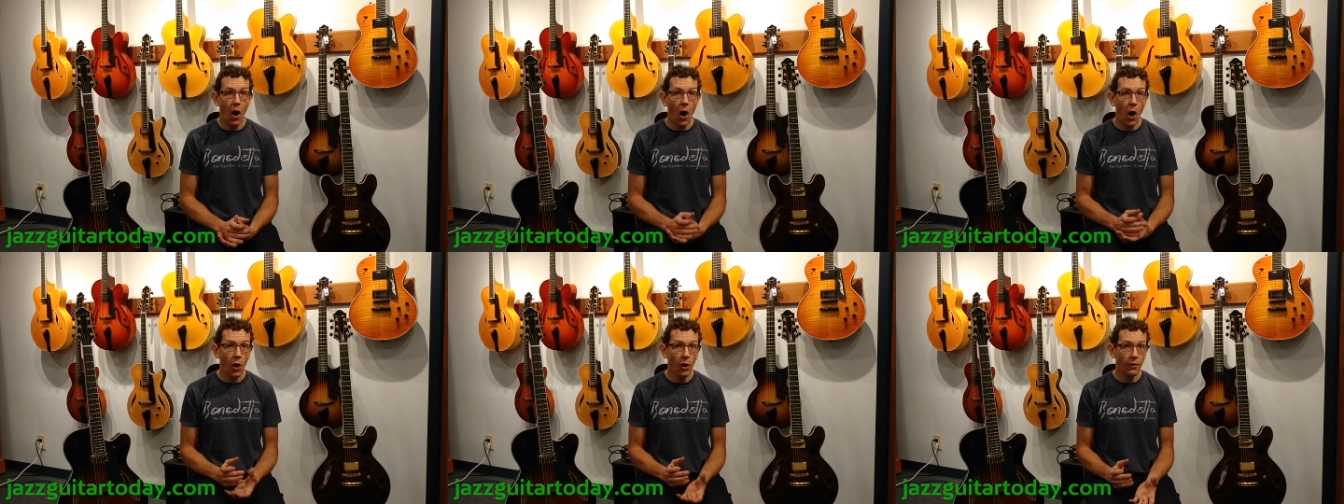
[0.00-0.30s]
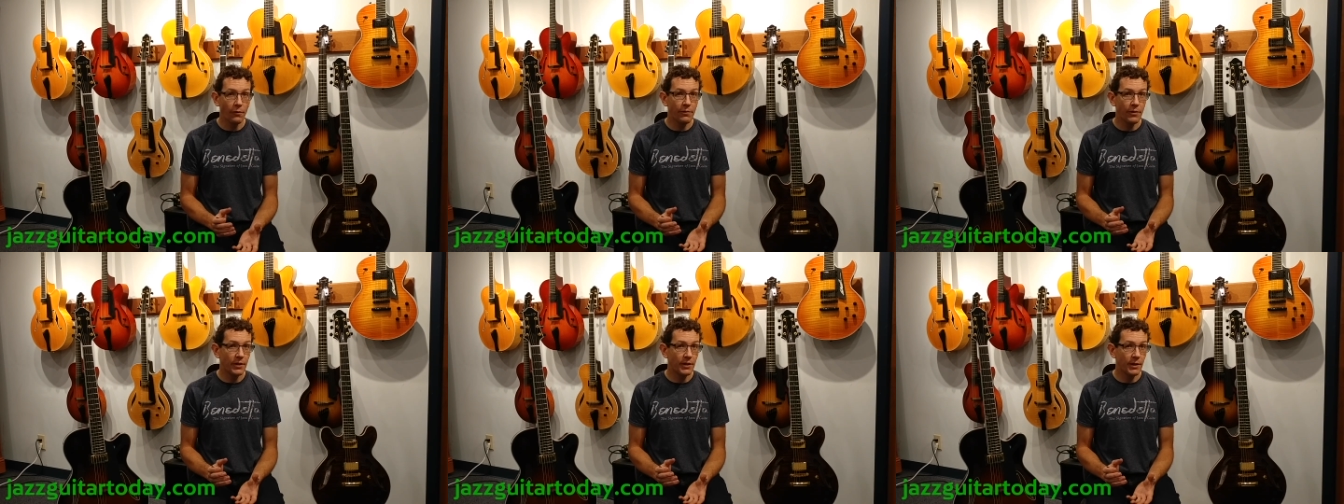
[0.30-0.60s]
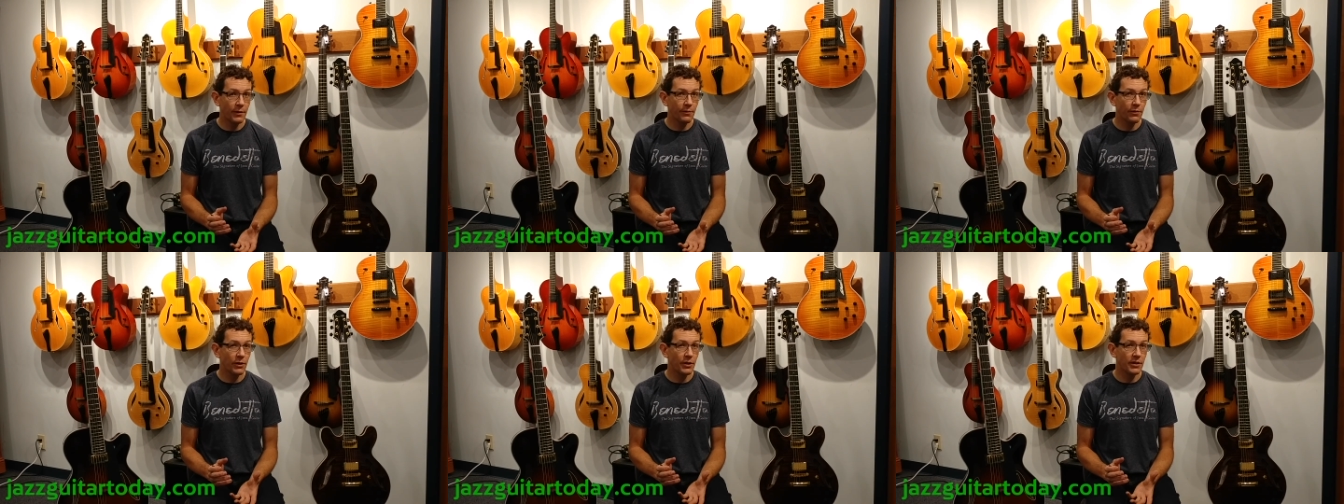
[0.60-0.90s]
all of the
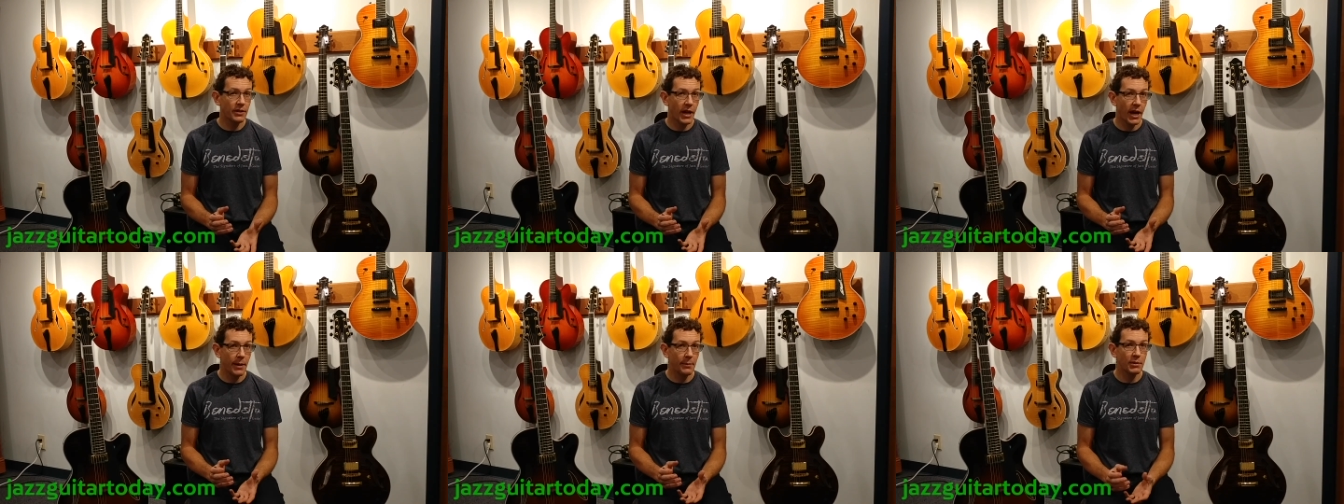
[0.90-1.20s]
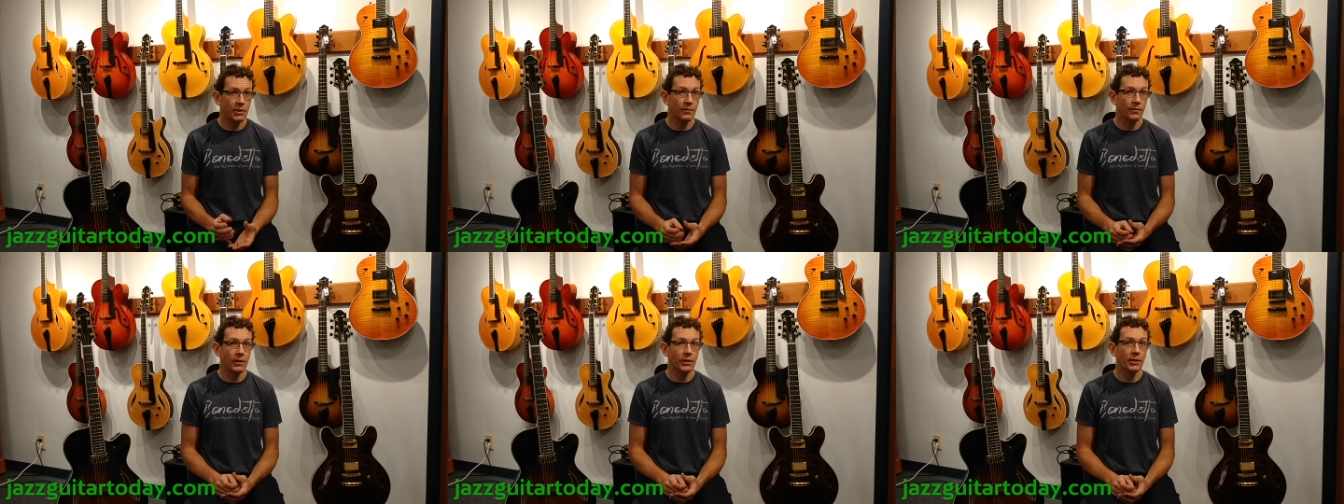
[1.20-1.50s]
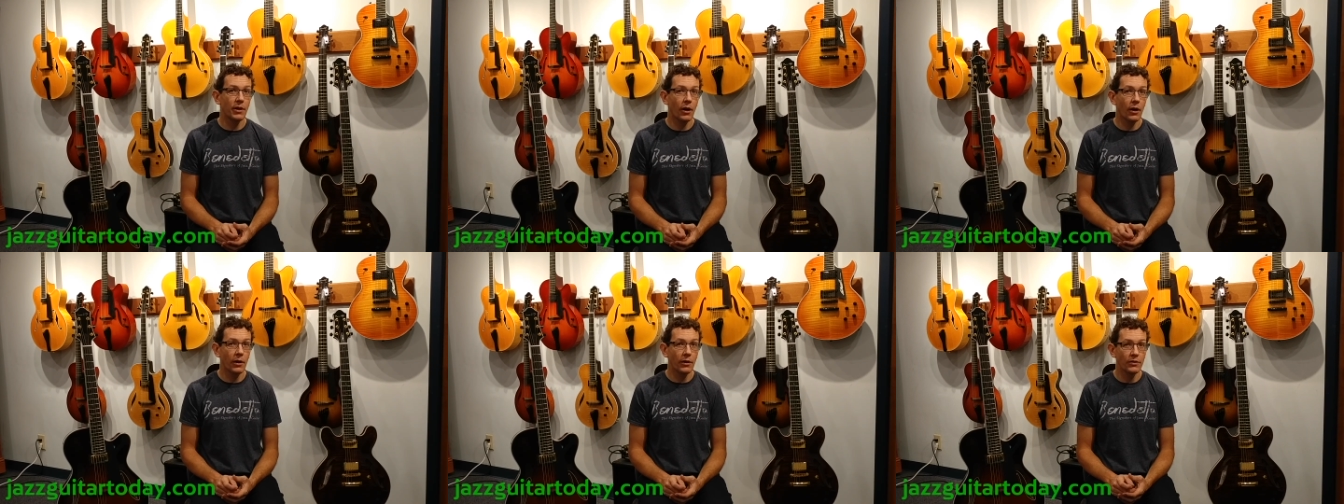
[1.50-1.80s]
different types of
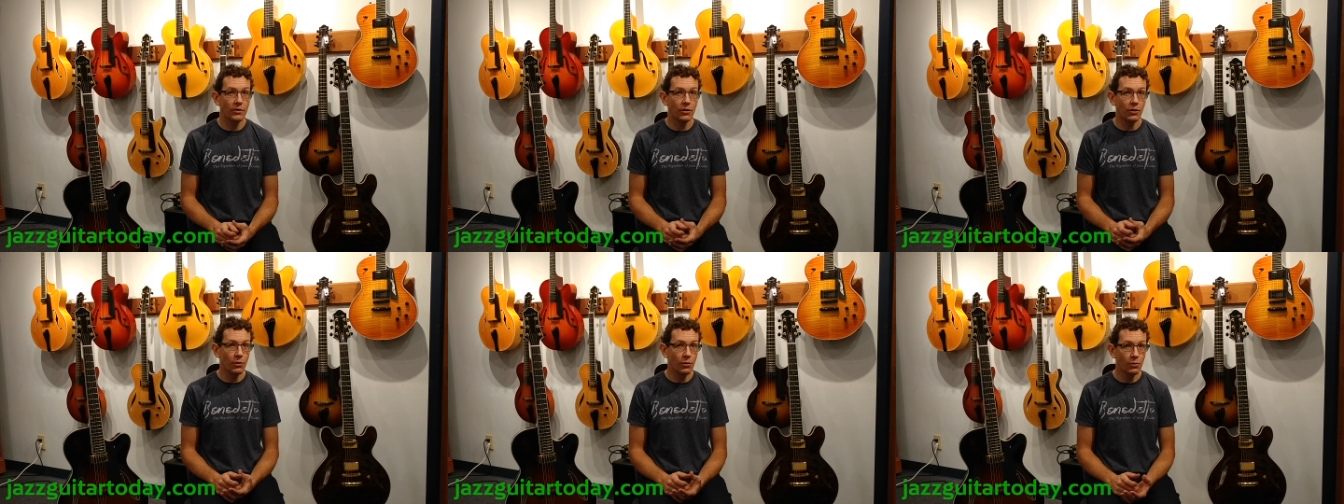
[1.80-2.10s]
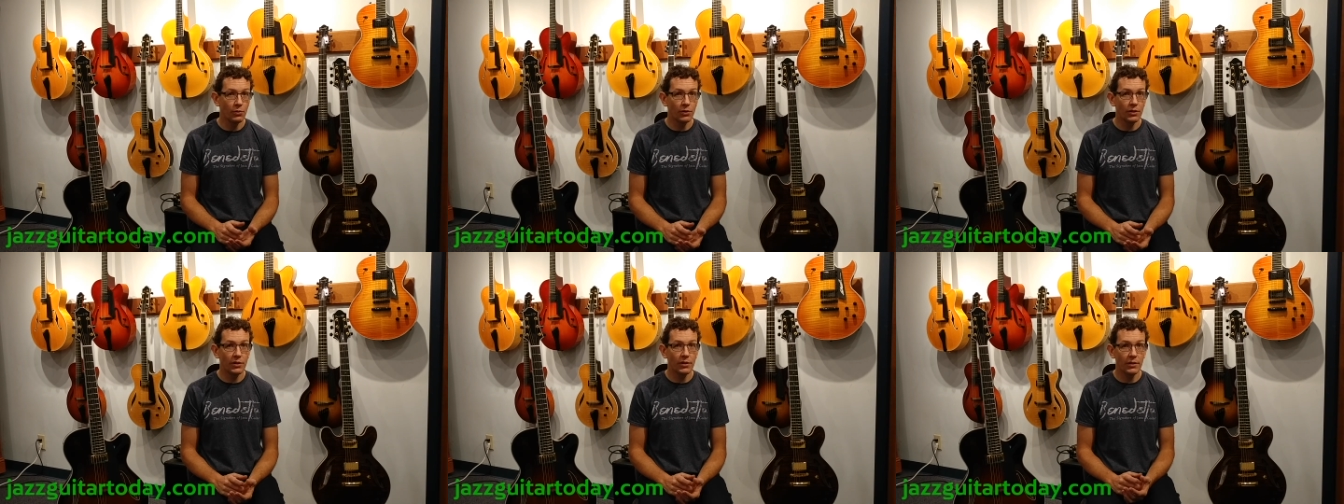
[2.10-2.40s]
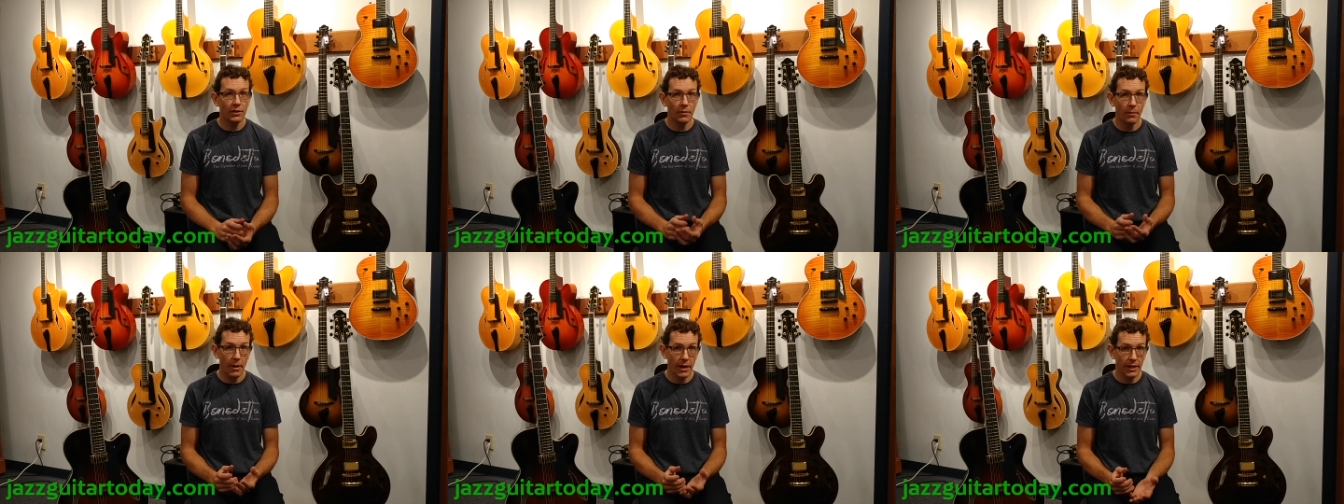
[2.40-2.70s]
guitars used
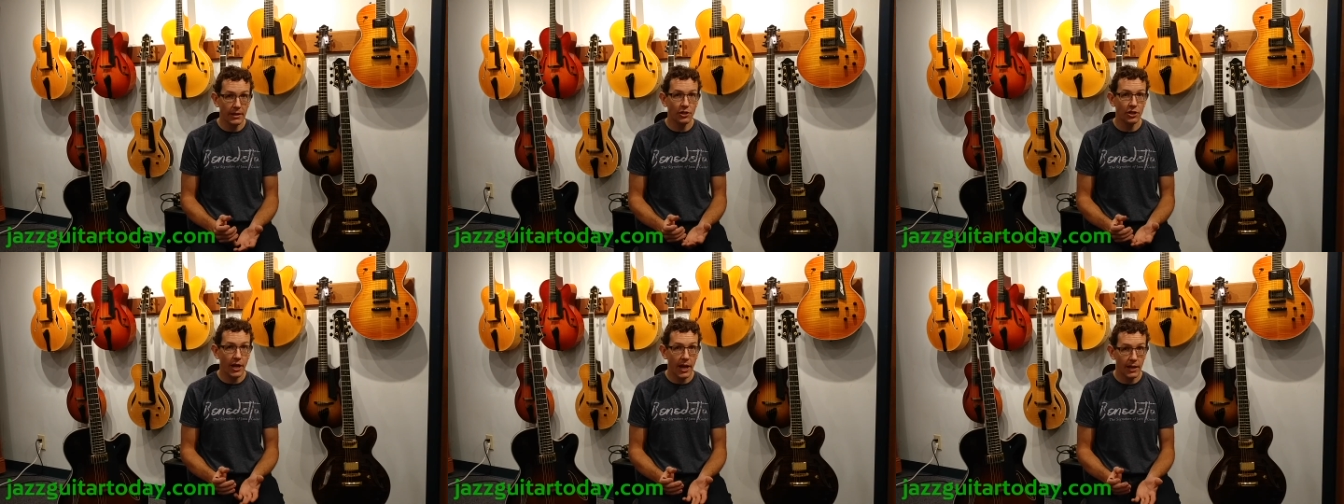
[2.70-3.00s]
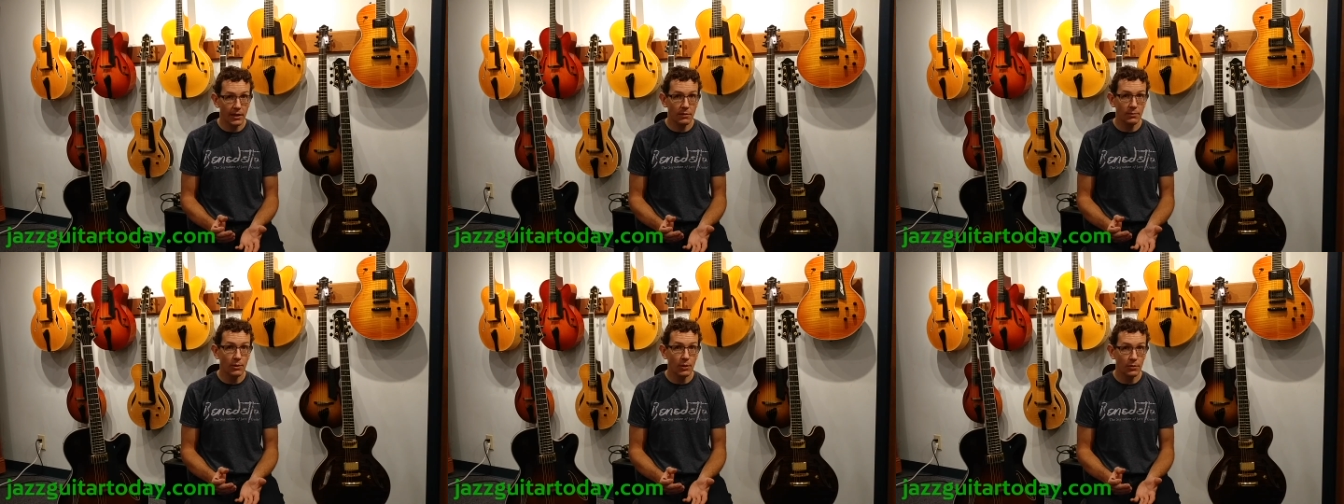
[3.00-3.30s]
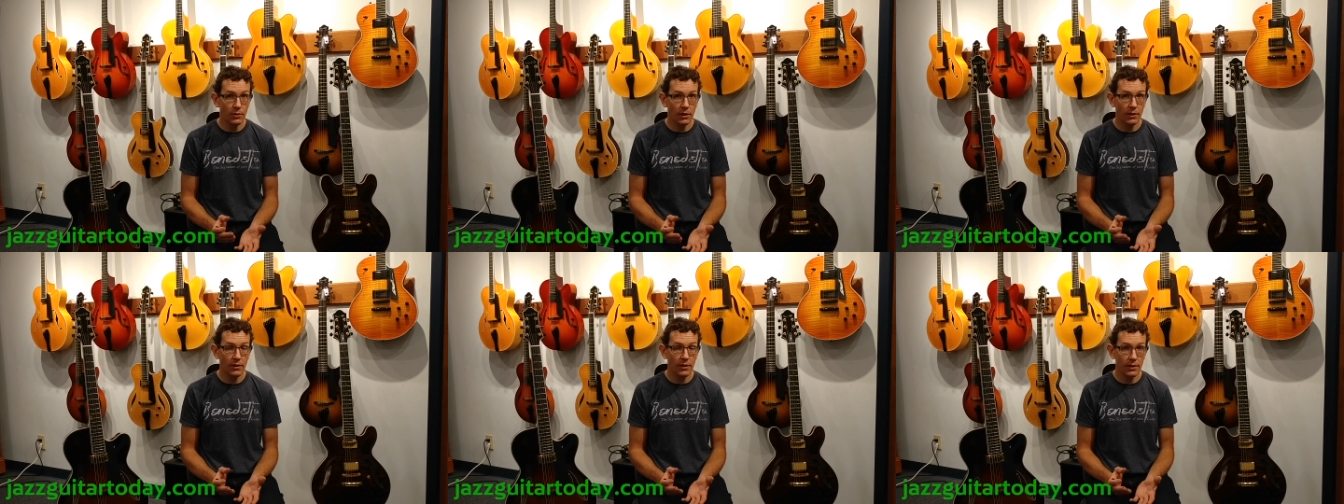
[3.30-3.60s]
to make jazz
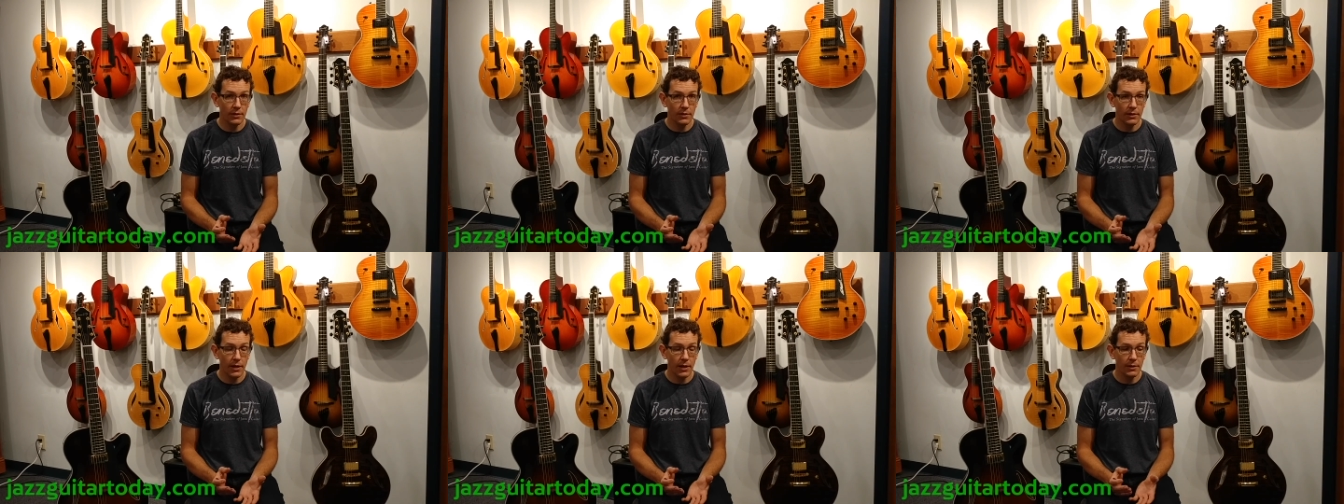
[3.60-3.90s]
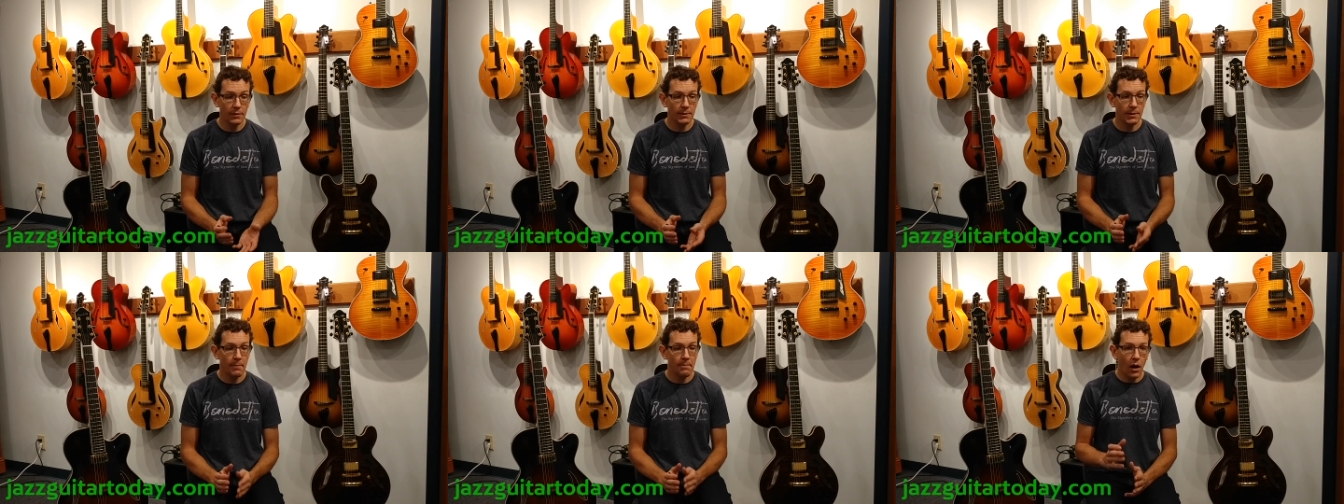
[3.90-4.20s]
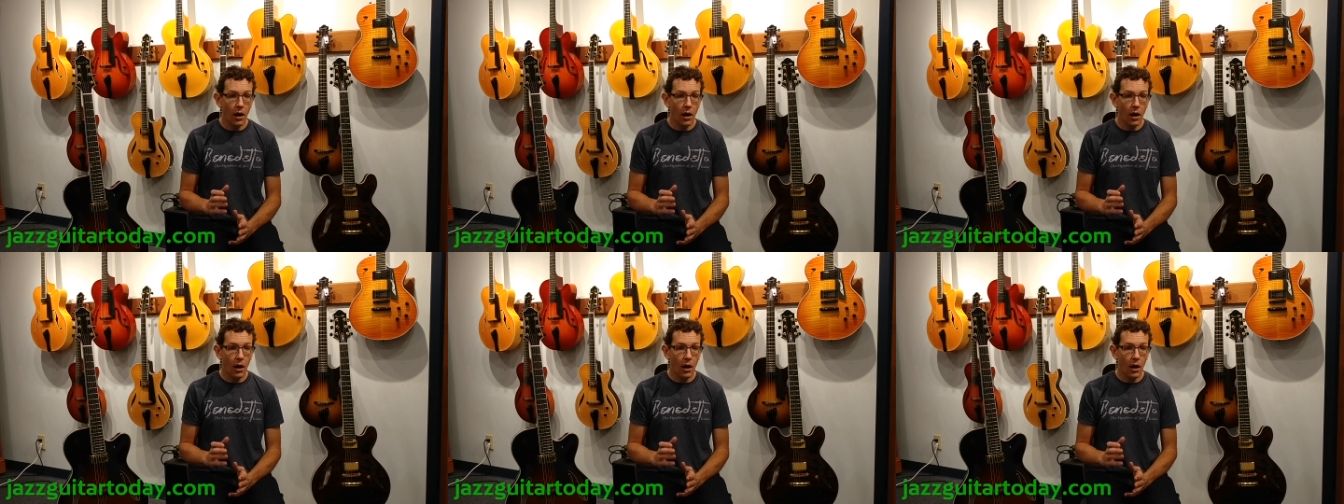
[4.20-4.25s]
music these days.